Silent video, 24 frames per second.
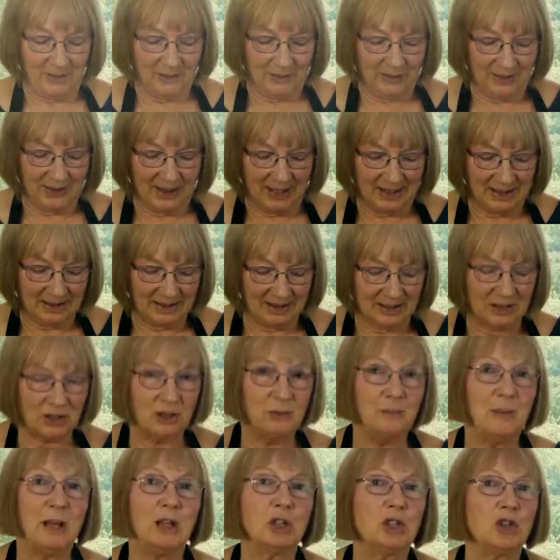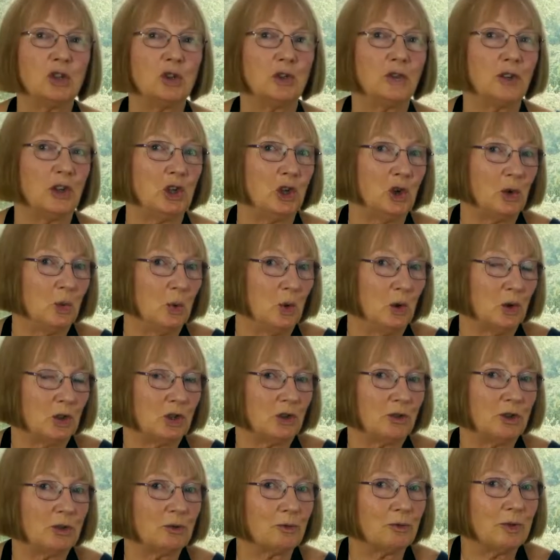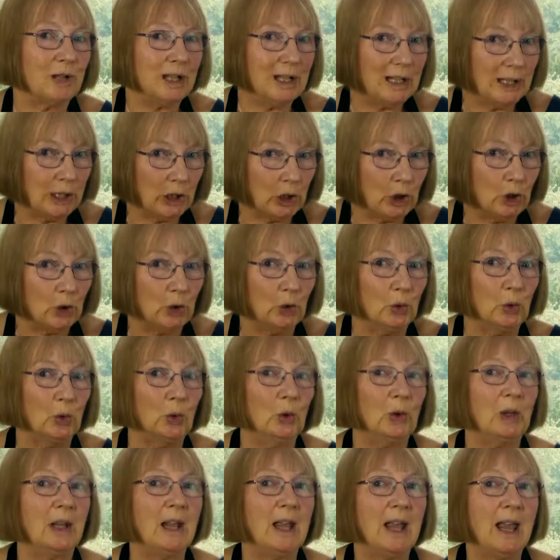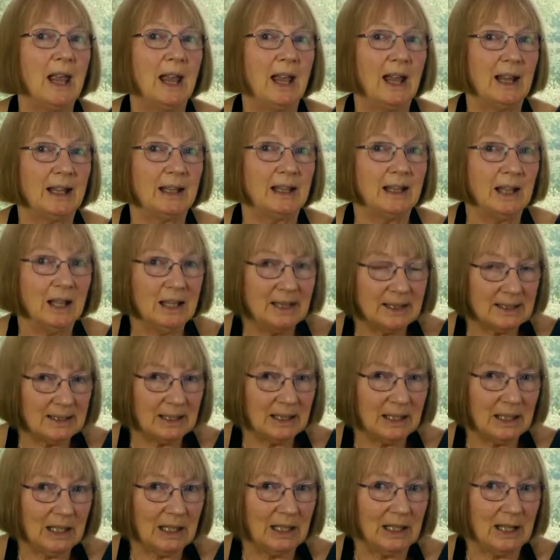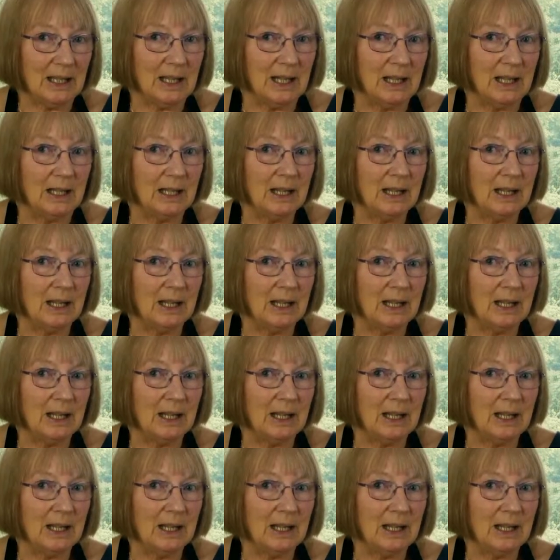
things is to make sure that your water is really cool and nice and clean.